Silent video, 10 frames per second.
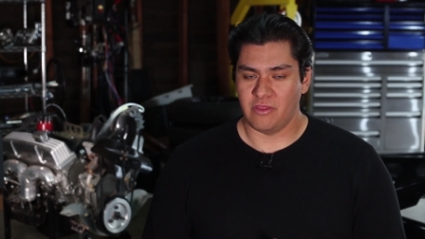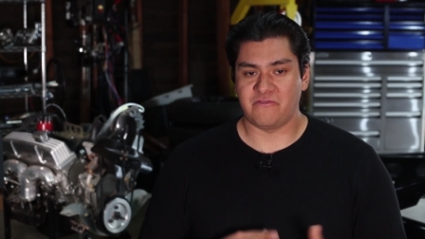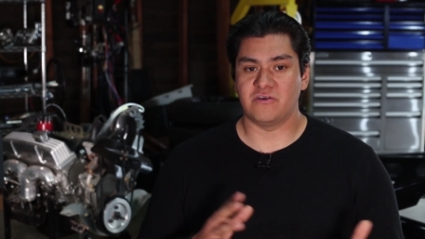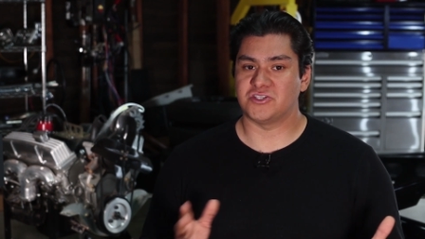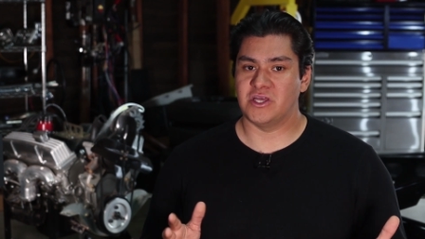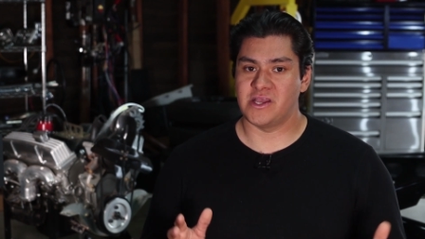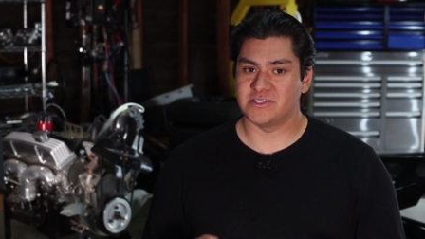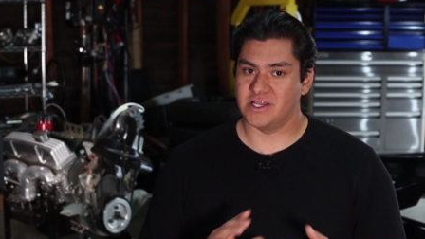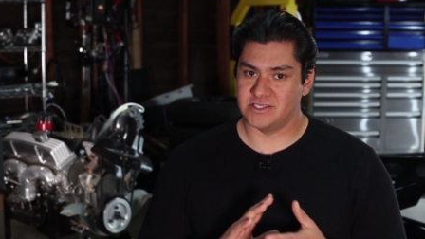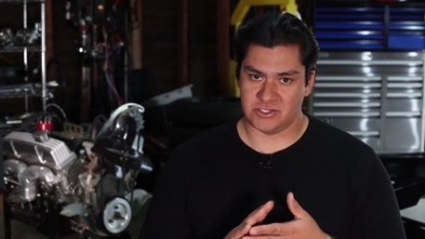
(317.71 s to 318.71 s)
The first thing
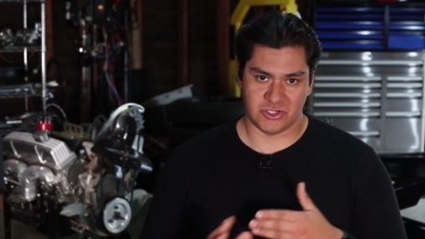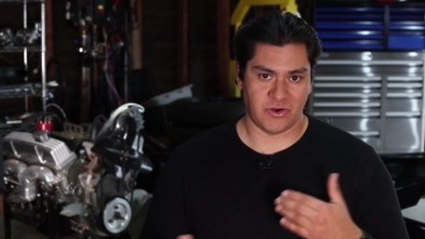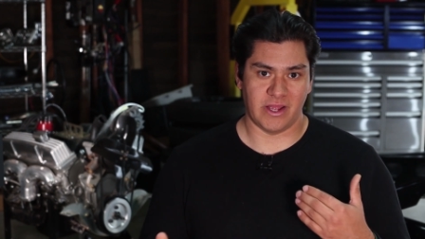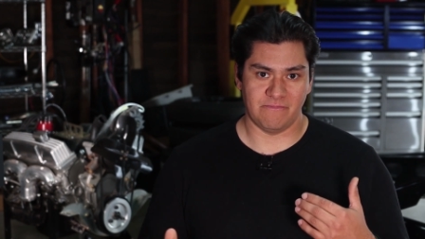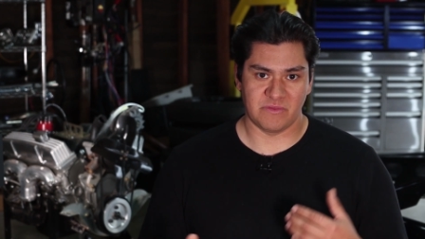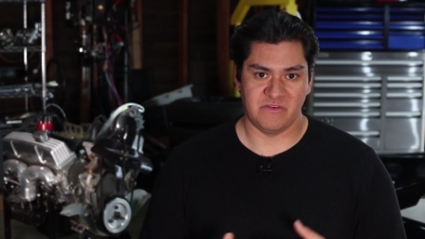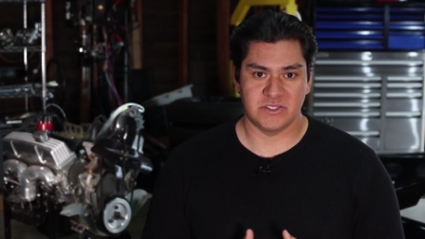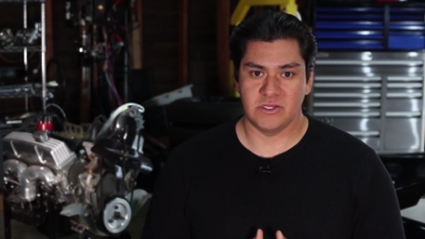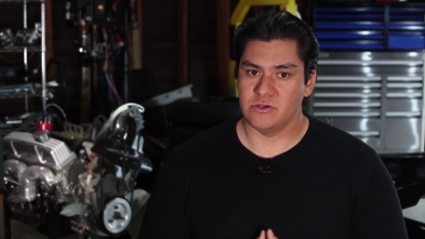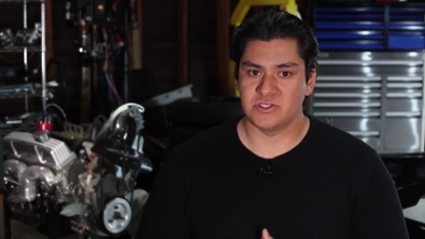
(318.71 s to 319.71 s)
is, is it straight? If
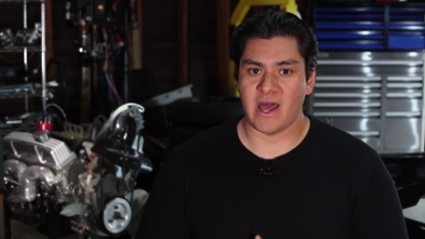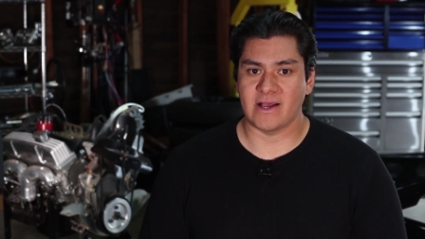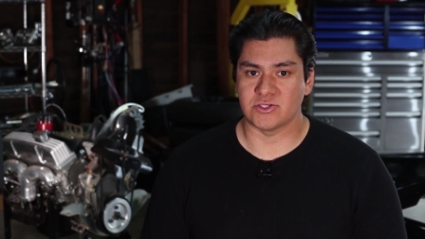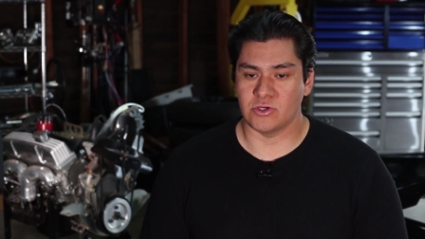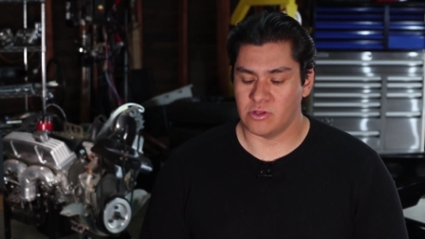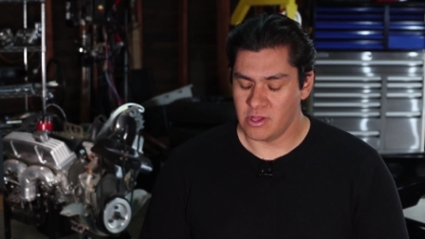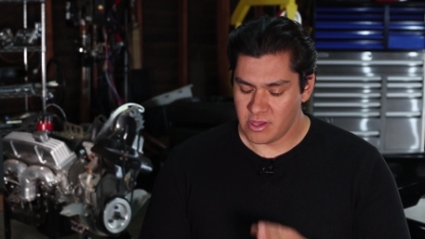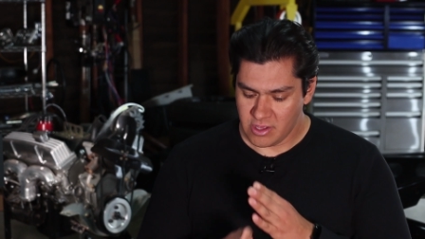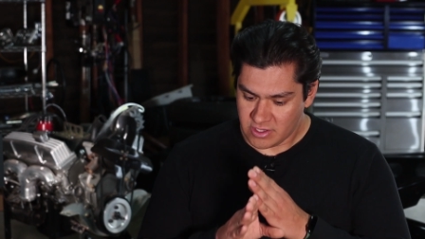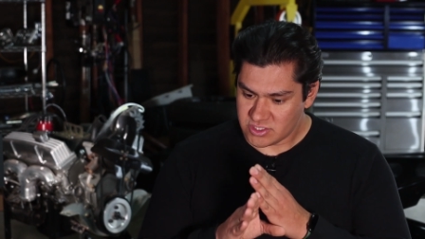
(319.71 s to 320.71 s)
it's a used axle,
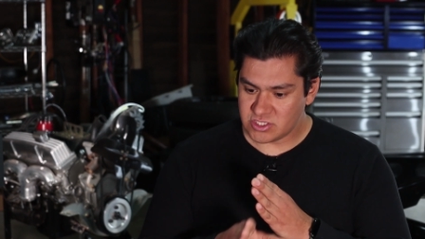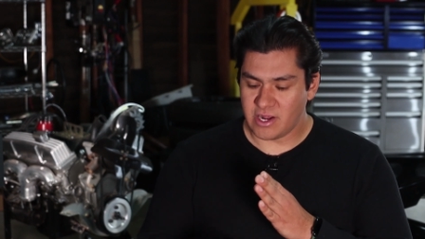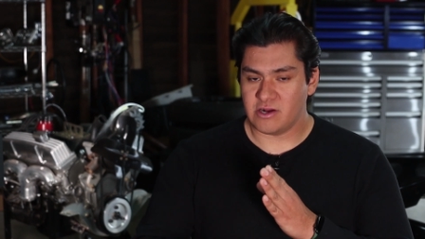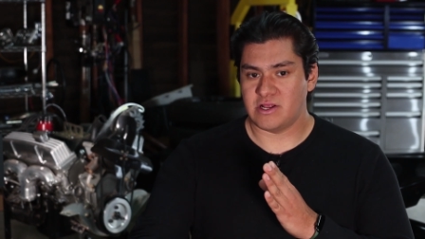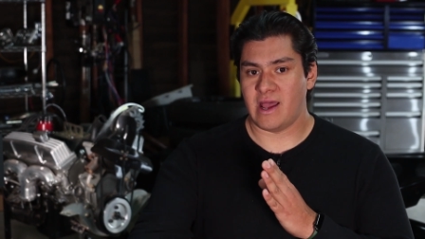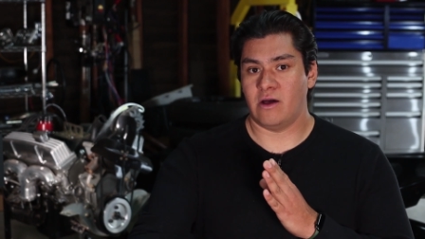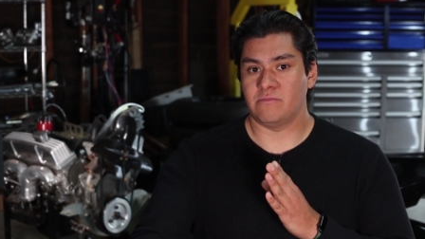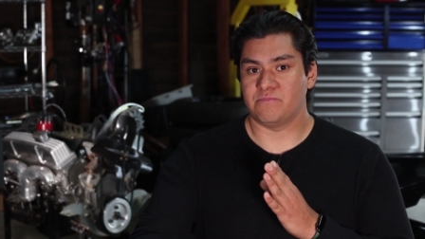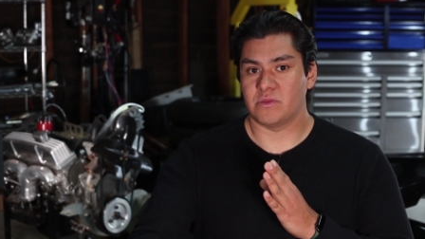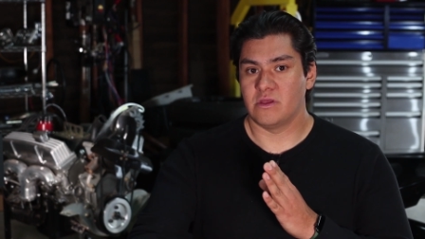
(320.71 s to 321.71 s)
stare
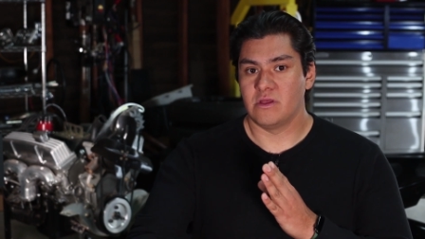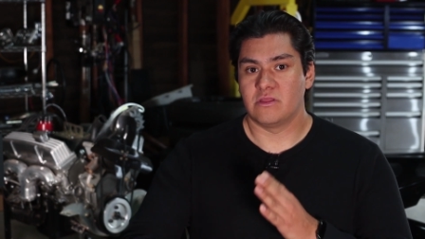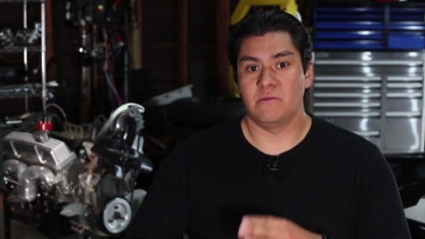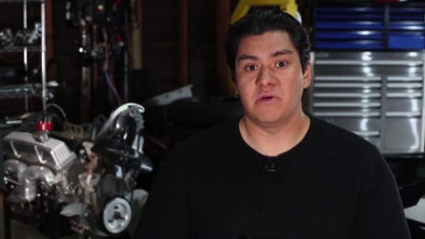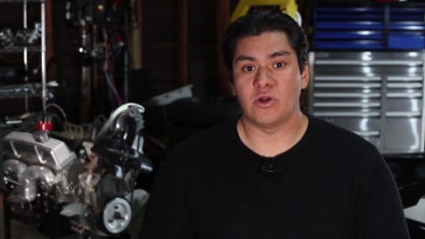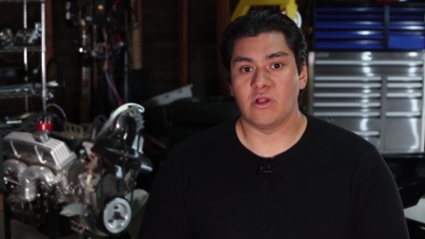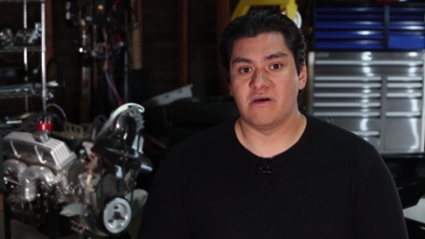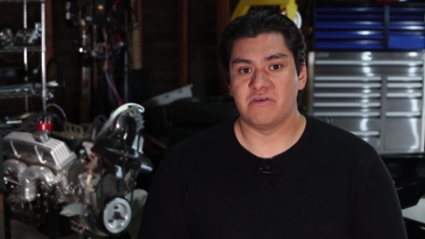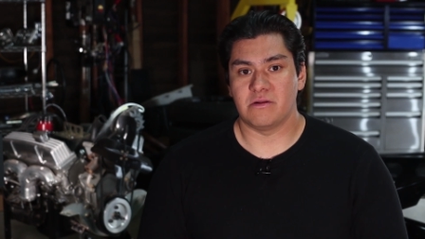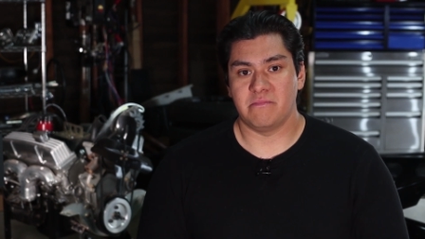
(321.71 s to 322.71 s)
down the
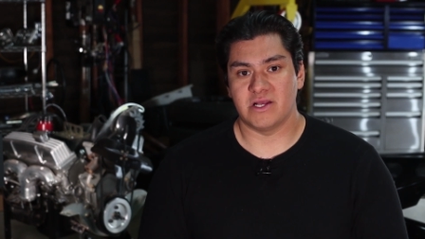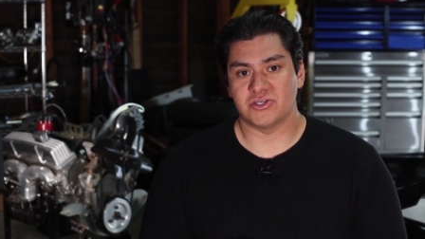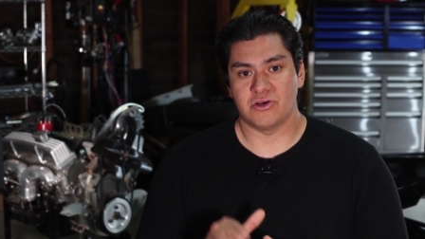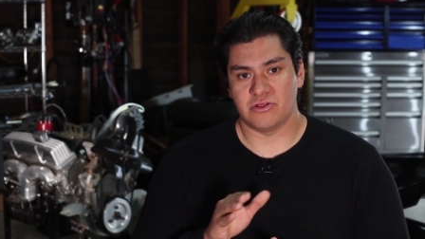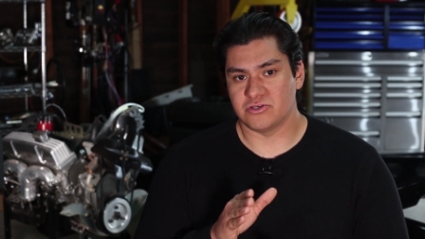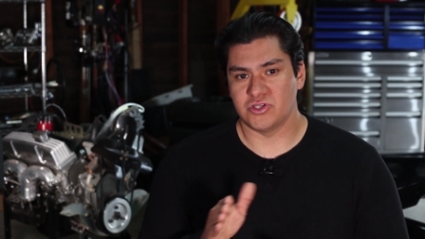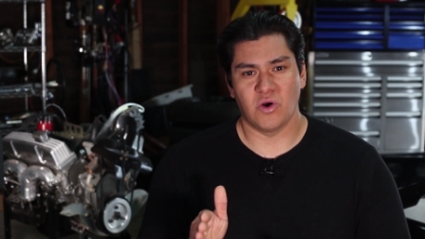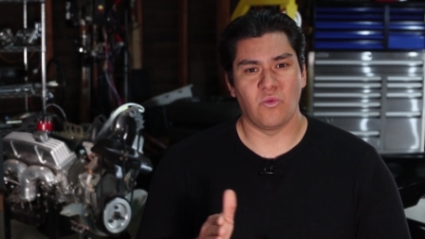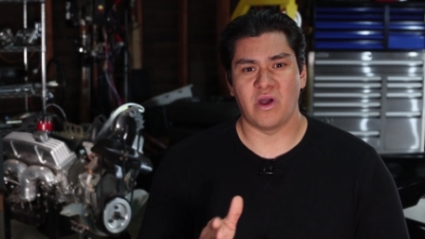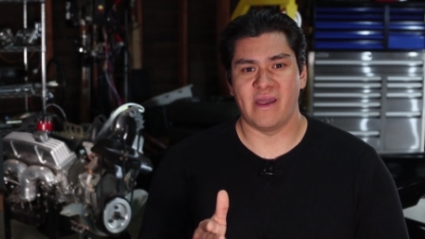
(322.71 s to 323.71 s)
middle of it and make sure there's
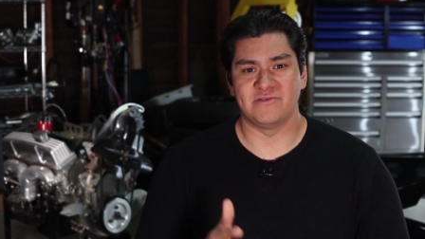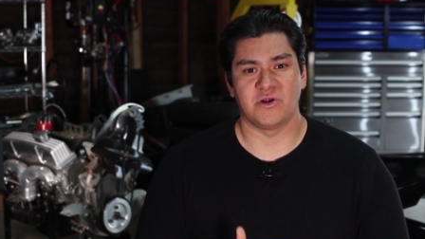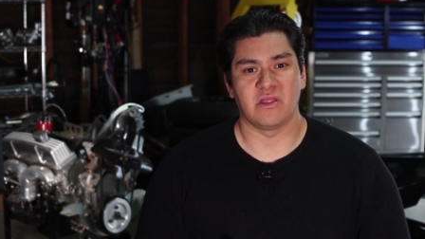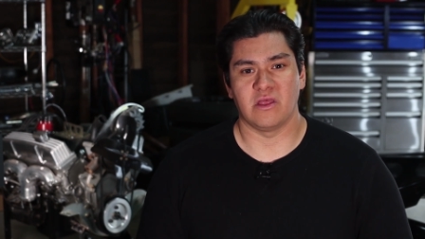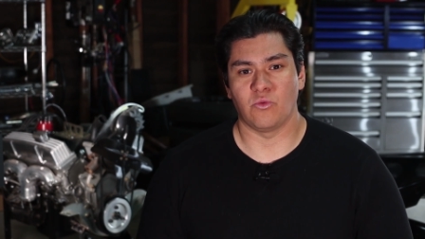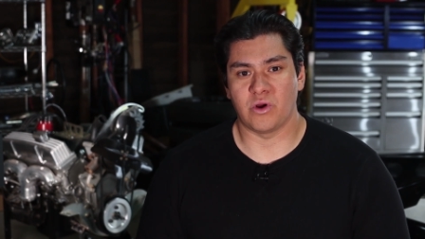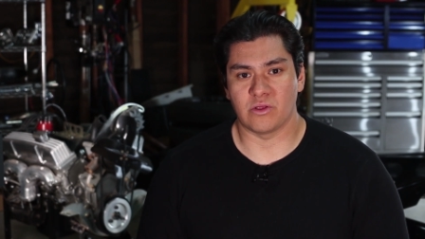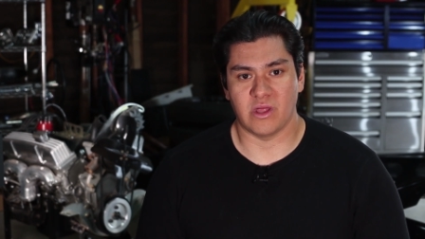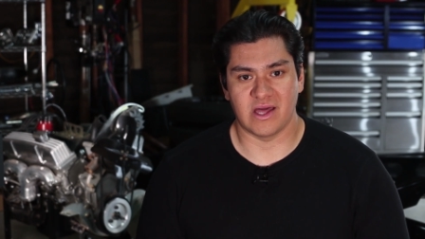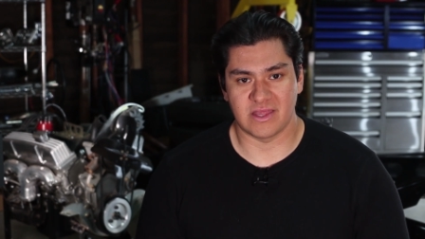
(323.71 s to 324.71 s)
no waves or anything
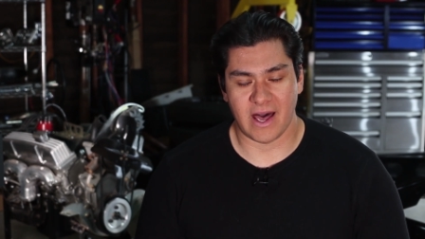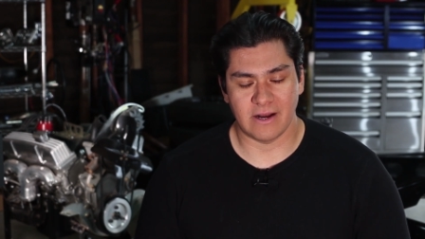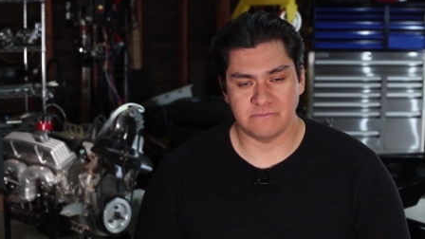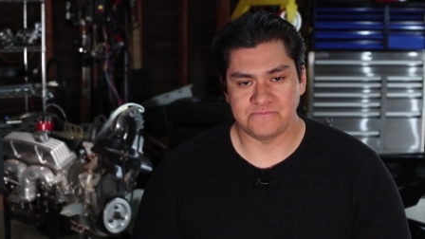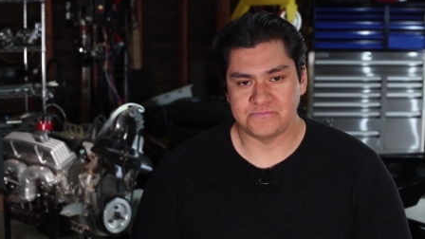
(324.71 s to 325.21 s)
weird like that.